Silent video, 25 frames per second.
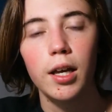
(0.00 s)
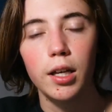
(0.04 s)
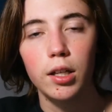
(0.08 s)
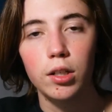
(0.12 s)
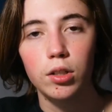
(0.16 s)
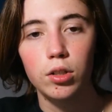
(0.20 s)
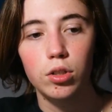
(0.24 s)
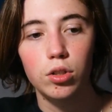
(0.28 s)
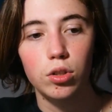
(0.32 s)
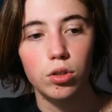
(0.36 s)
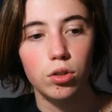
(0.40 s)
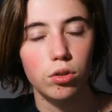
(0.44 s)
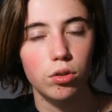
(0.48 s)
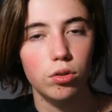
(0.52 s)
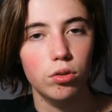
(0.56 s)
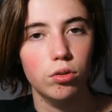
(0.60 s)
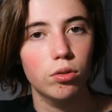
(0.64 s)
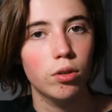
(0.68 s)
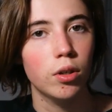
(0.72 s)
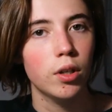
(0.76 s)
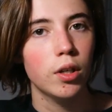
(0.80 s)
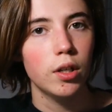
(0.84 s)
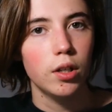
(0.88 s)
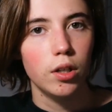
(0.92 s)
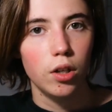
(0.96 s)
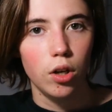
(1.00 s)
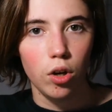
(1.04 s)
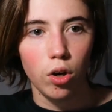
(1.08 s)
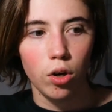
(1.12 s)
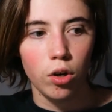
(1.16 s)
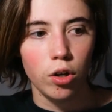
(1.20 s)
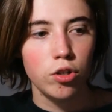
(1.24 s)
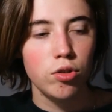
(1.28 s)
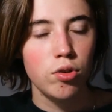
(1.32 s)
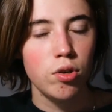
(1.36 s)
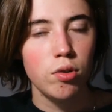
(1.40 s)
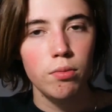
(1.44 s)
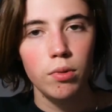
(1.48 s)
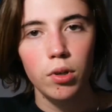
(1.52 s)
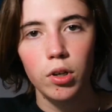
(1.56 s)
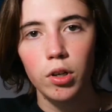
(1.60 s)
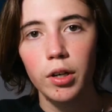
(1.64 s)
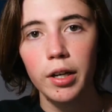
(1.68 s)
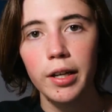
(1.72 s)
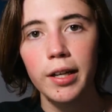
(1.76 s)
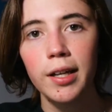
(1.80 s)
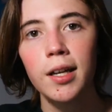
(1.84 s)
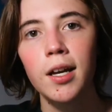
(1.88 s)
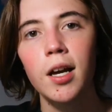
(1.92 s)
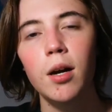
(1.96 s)
into classroom
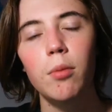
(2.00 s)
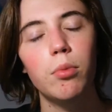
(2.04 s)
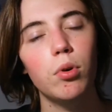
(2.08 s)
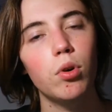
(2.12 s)
learning,